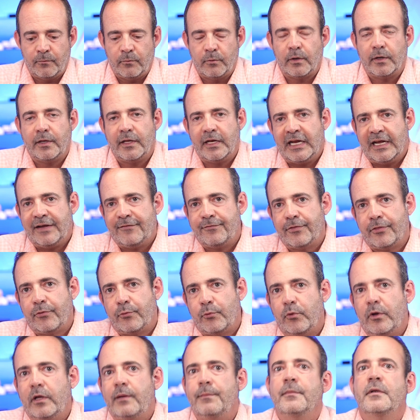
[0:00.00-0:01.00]
We want you to have
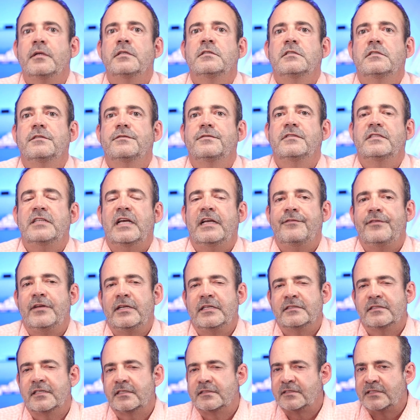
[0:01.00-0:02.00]
3 months of
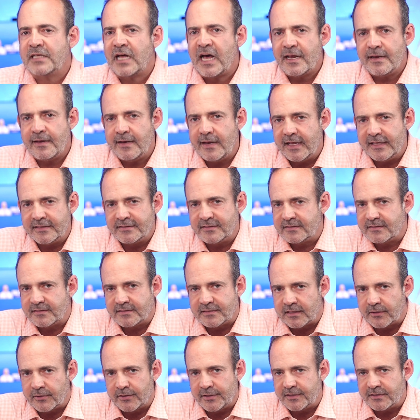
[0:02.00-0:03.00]
savings. It's not
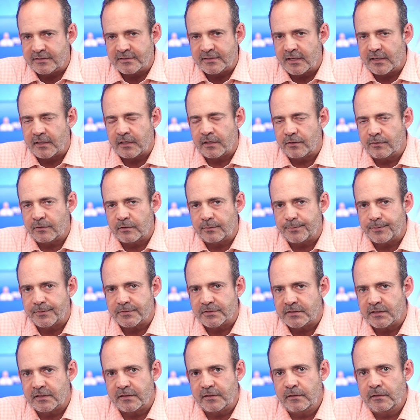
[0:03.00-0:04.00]
necessary, it's not
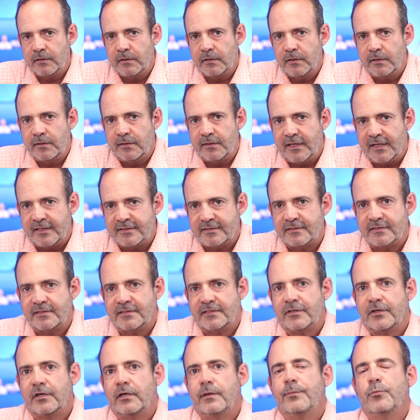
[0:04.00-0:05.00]
100%
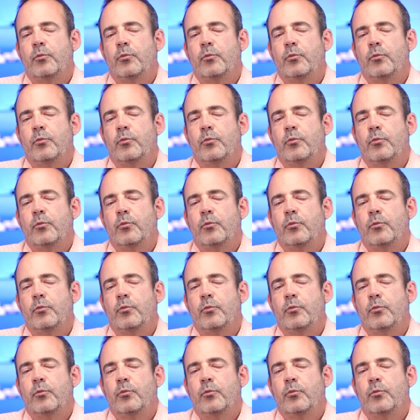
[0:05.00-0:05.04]
necessary.